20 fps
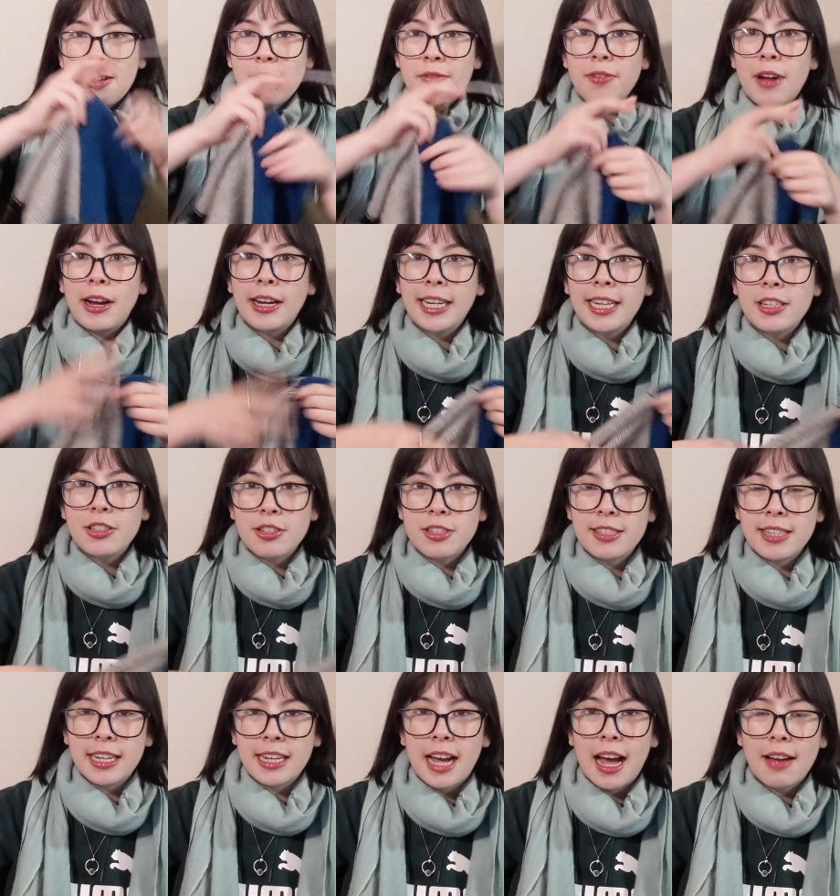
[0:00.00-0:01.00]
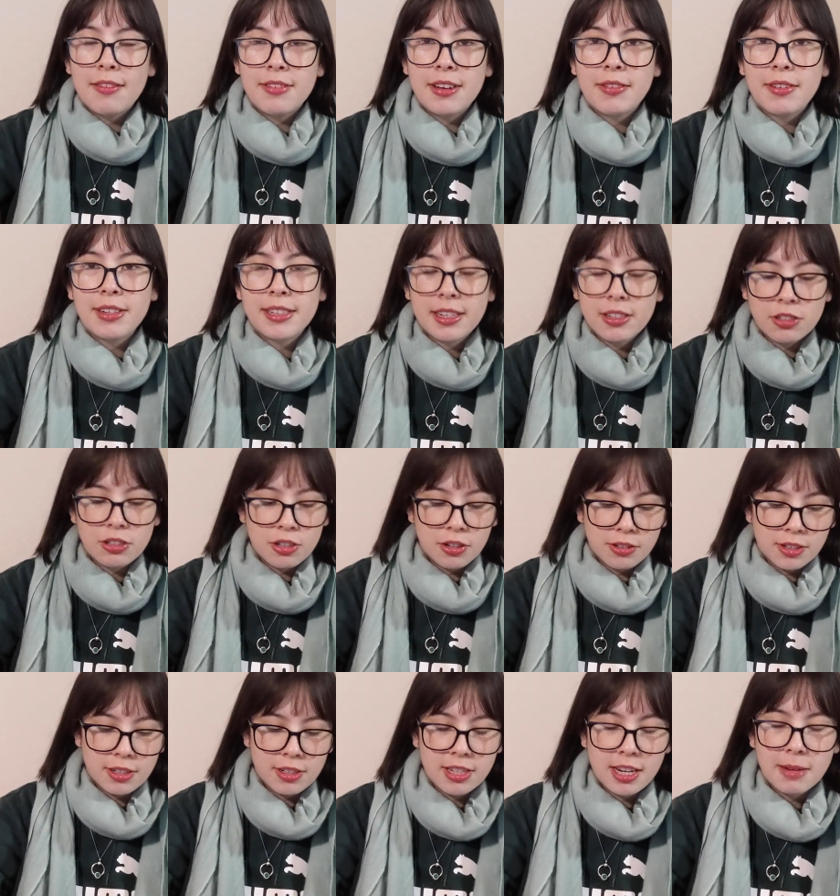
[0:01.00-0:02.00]
Very interesting. I've never done
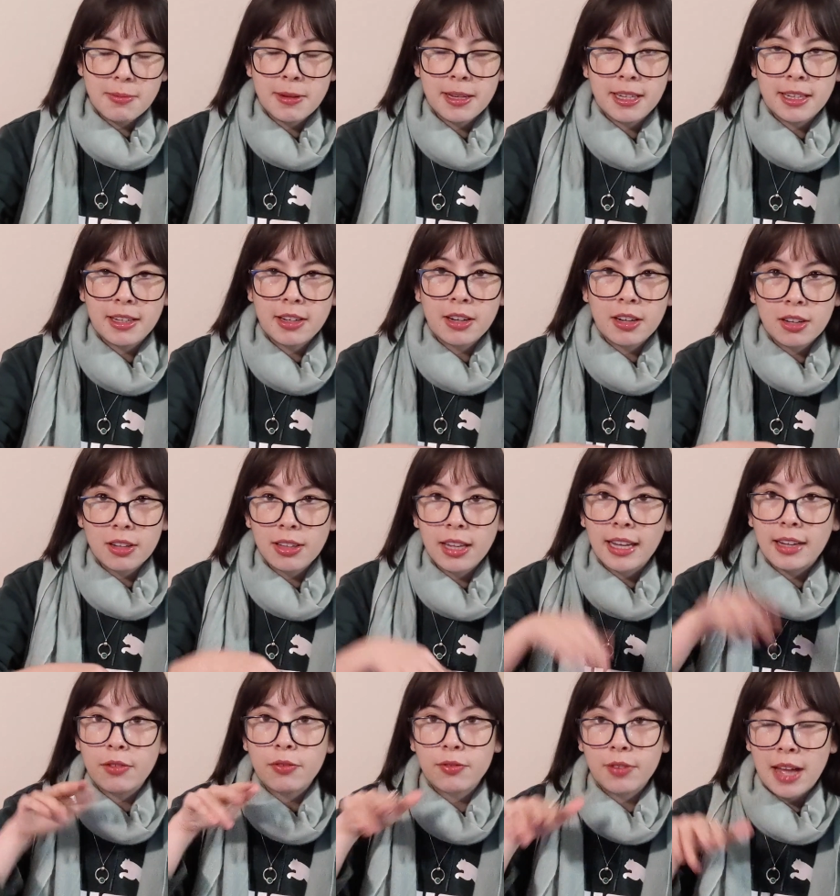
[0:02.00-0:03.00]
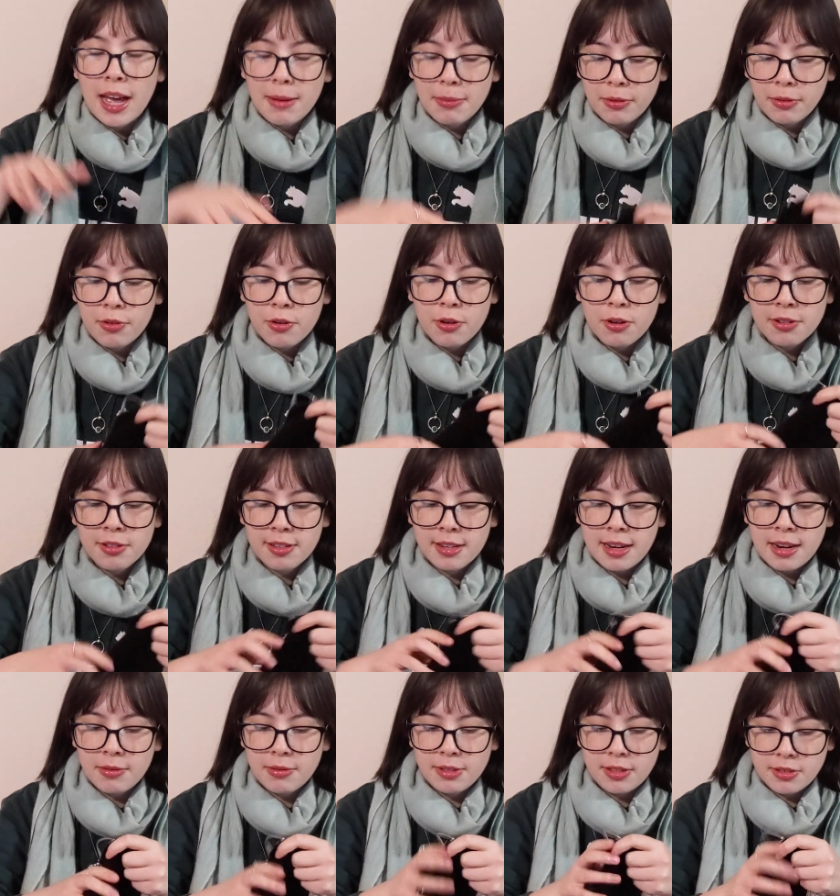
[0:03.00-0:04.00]
shoulder shaping like flat before, so
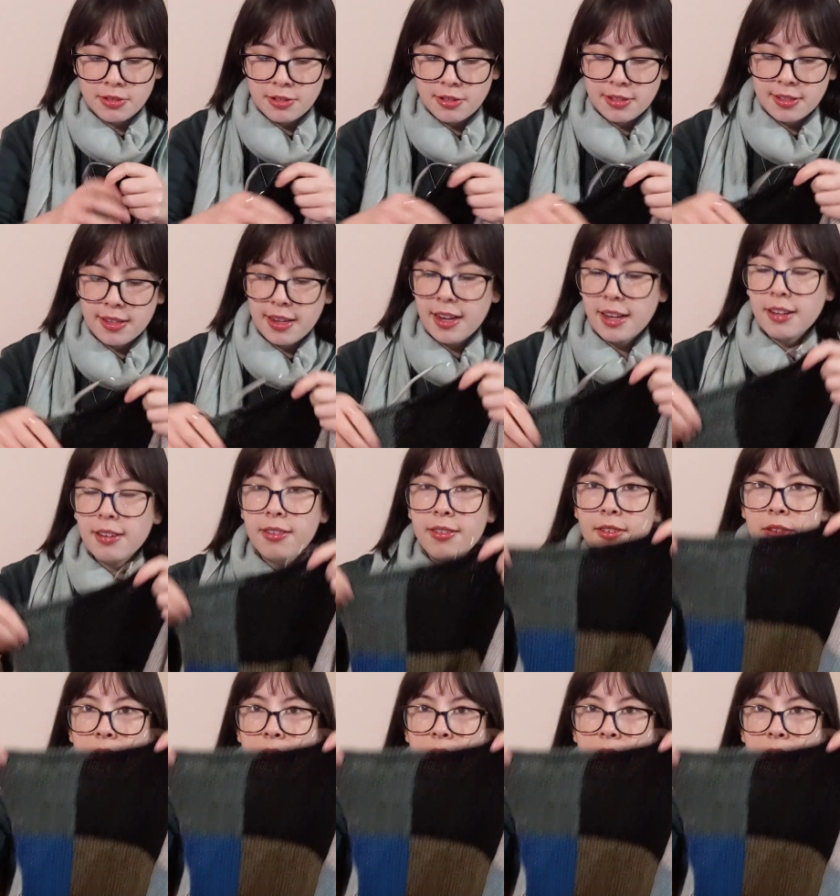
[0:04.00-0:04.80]
that was interesting.